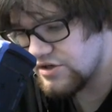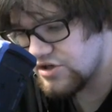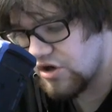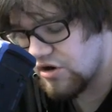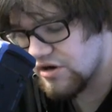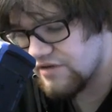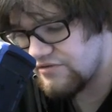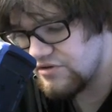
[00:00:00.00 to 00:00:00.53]

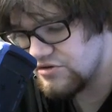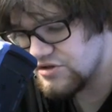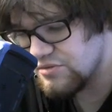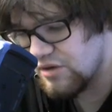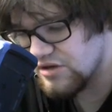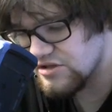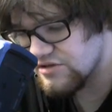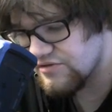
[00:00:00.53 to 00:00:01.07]
dark fusion
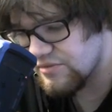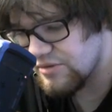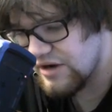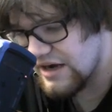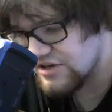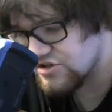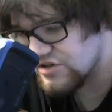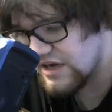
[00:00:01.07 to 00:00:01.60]
monster from your
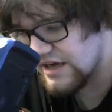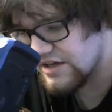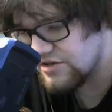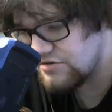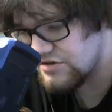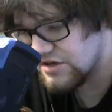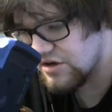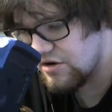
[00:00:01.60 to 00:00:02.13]
extra deck
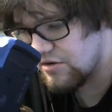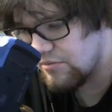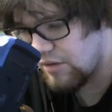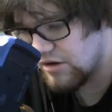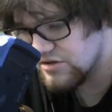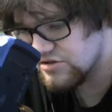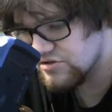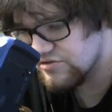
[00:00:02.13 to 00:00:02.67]
using
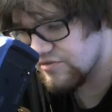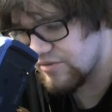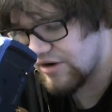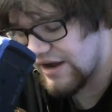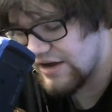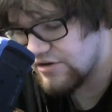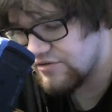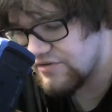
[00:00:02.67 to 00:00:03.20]
monsters from your
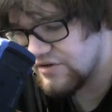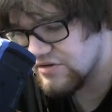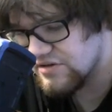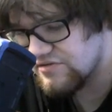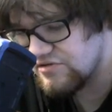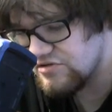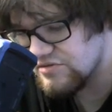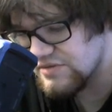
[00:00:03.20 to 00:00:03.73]
hand or field
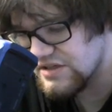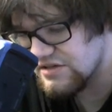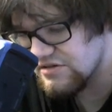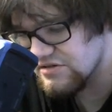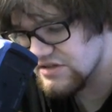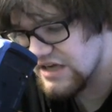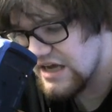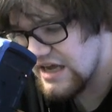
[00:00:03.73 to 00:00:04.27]
as fusion
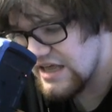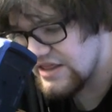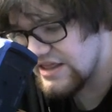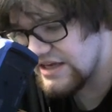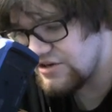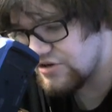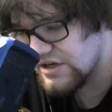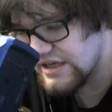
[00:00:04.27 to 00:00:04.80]
materials.
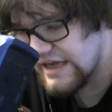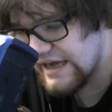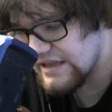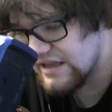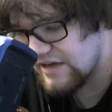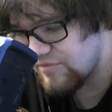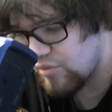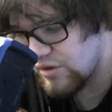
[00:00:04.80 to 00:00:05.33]
Then you can gain
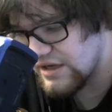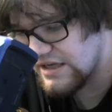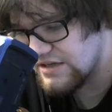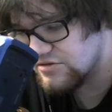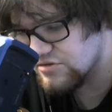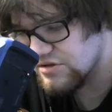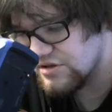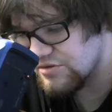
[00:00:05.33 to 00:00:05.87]
life point
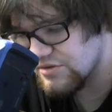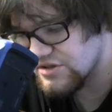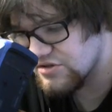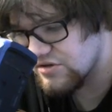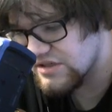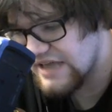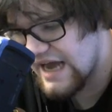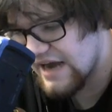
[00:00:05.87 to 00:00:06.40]
equal to the
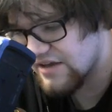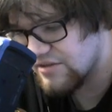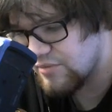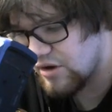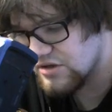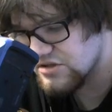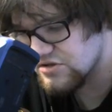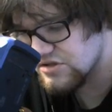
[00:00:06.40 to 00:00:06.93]
original attack of the
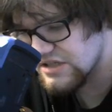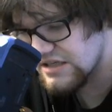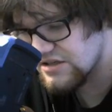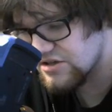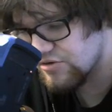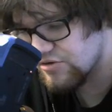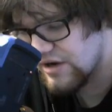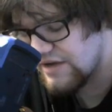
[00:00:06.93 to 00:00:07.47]
monster sent
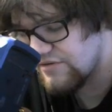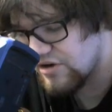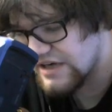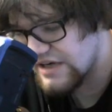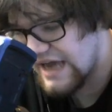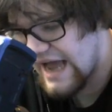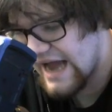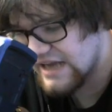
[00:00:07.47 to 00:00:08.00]
to the graveyard
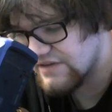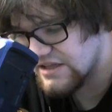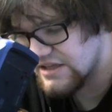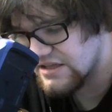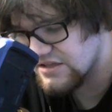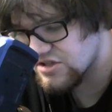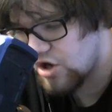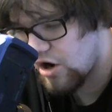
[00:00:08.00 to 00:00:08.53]
to
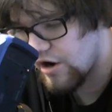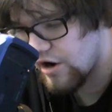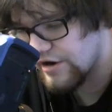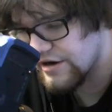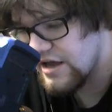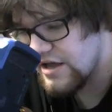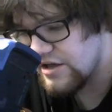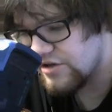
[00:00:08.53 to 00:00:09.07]
activate this
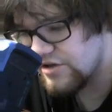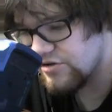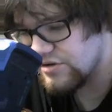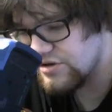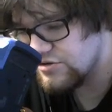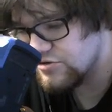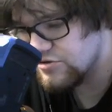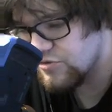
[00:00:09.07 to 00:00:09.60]
card.
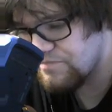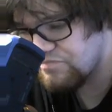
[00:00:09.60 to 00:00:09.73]
You